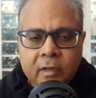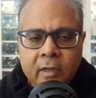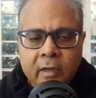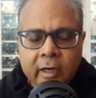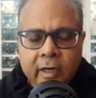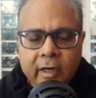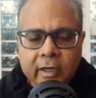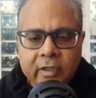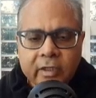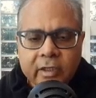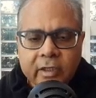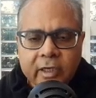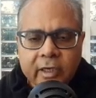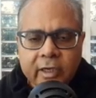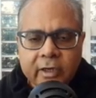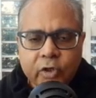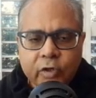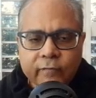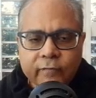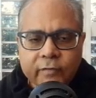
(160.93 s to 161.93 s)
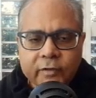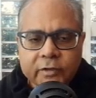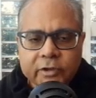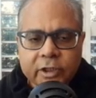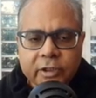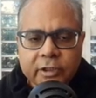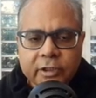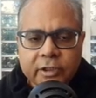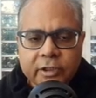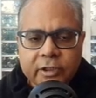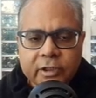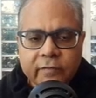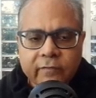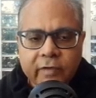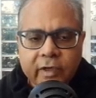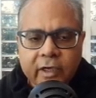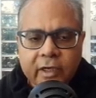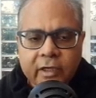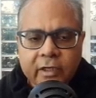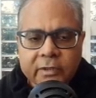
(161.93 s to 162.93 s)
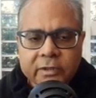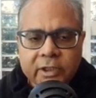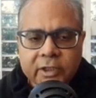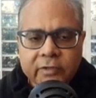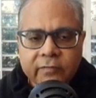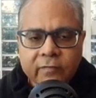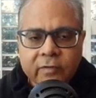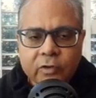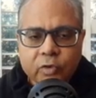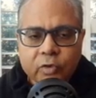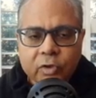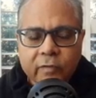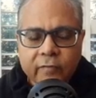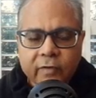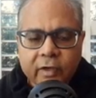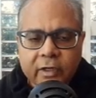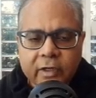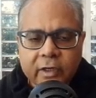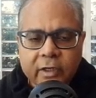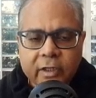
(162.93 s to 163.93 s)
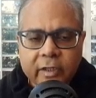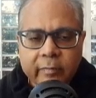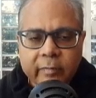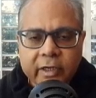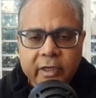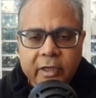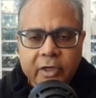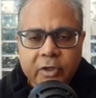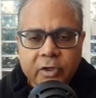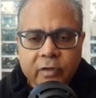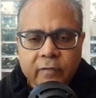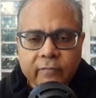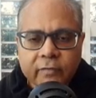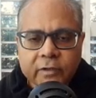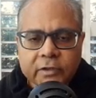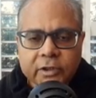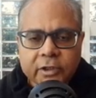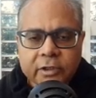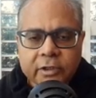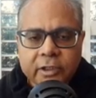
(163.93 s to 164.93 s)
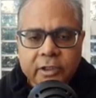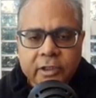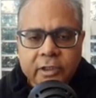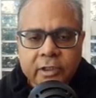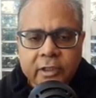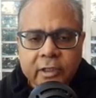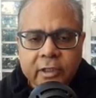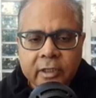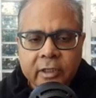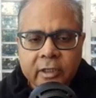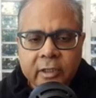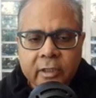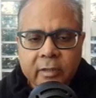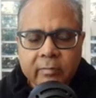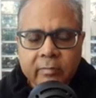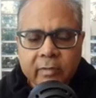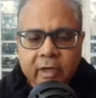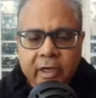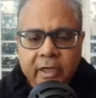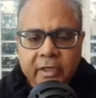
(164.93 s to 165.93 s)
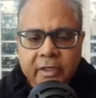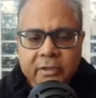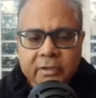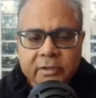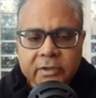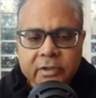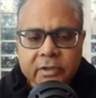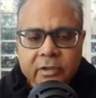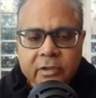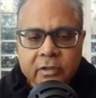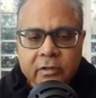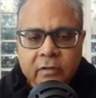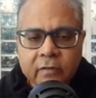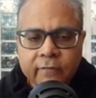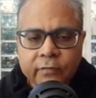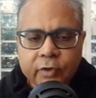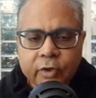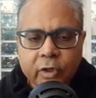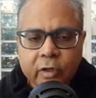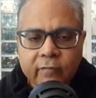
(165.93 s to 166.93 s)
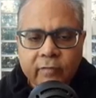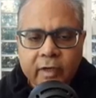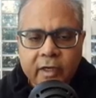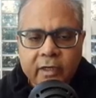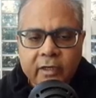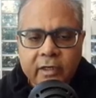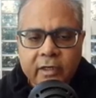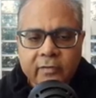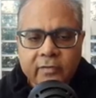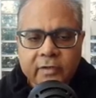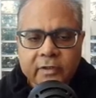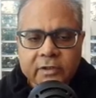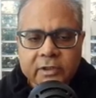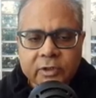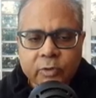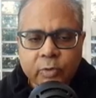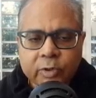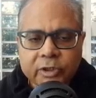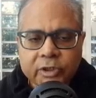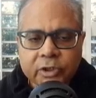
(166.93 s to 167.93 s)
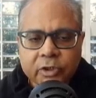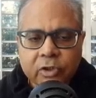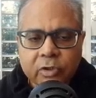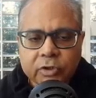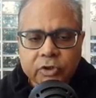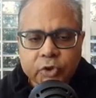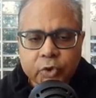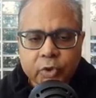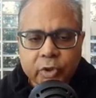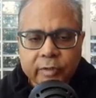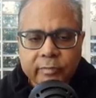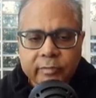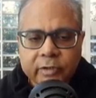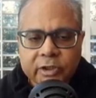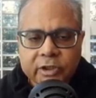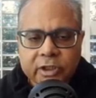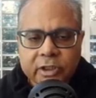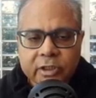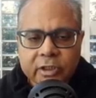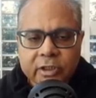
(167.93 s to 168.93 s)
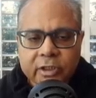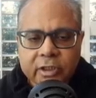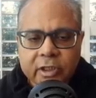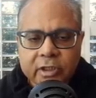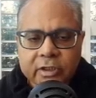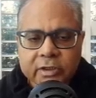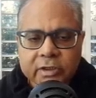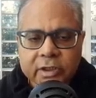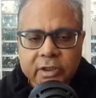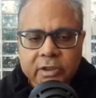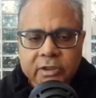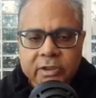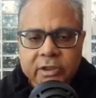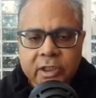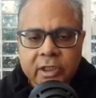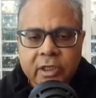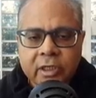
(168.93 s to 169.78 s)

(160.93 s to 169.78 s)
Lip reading: at the end of the journey the weight is equal to the weight at the beginning of the journey minus the fuel weight, and this equation also immediately tells us